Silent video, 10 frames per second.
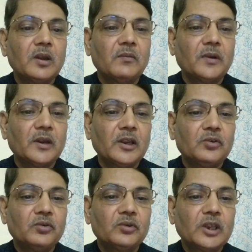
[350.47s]
For
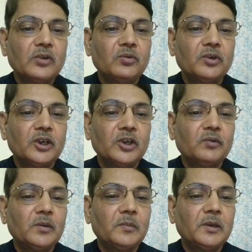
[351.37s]
heterozygote, it
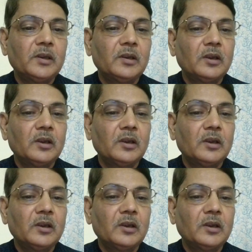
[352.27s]
will be